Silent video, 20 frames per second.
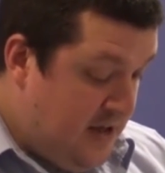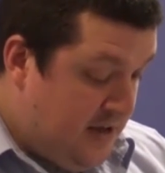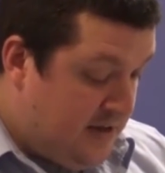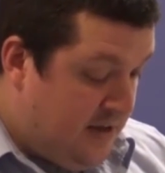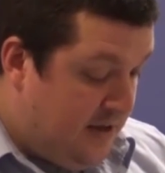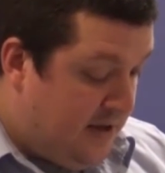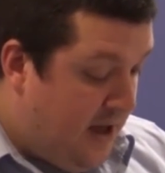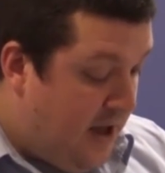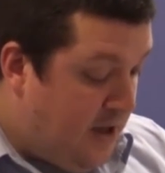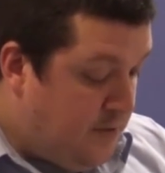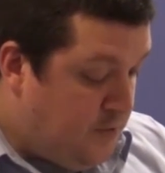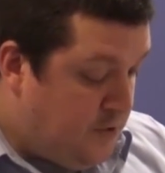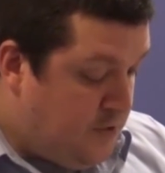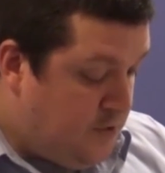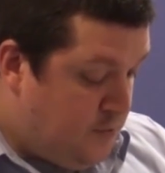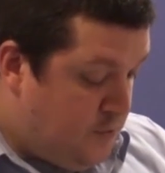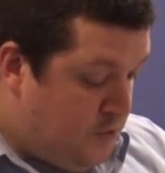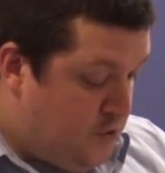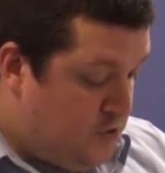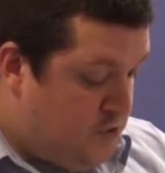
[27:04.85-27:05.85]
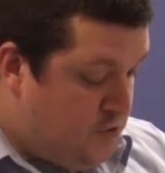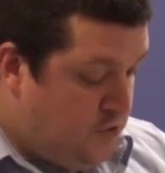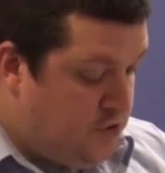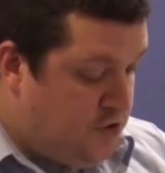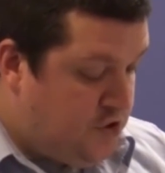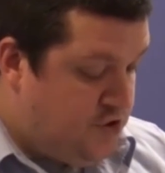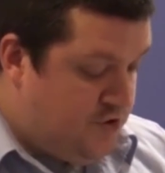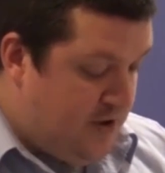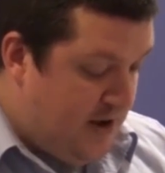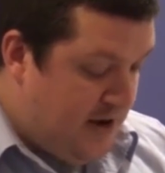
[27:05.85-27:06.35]
King Edward was so
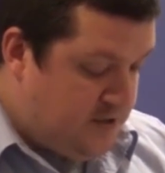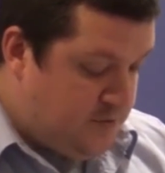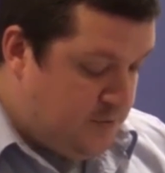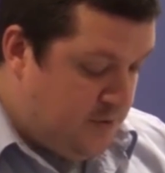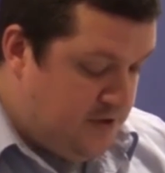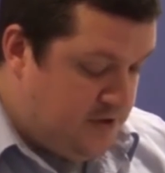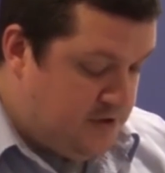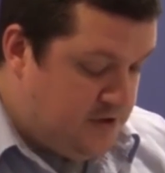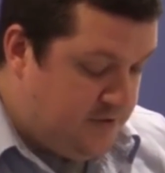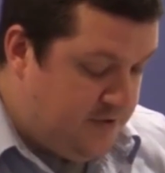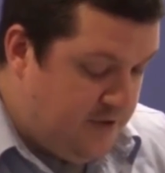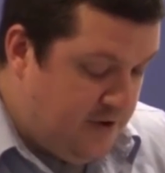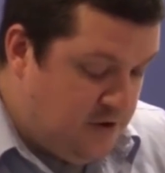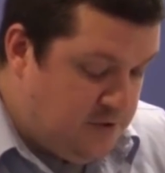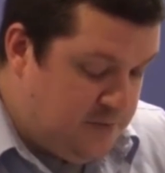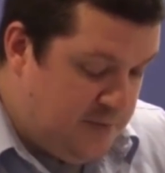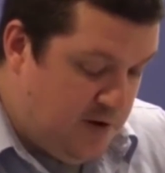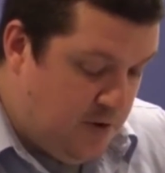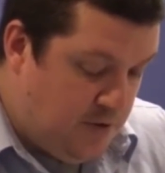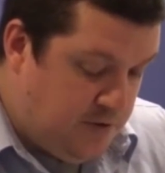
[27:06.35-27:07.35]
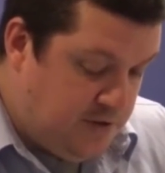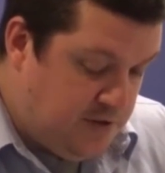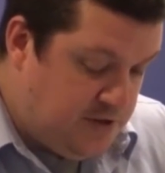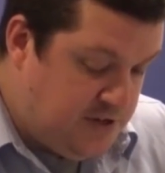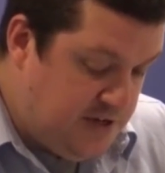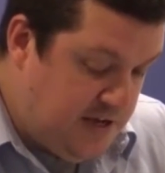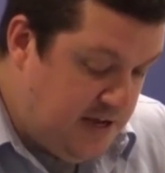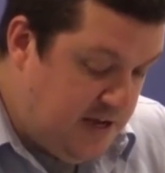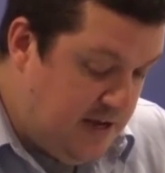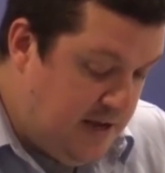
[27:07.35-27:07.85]
distressed with his affairs beyond the
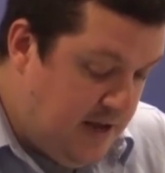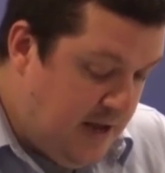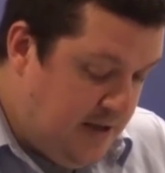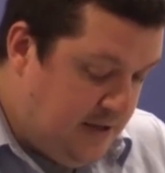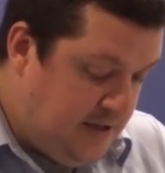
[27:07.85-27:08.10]
sea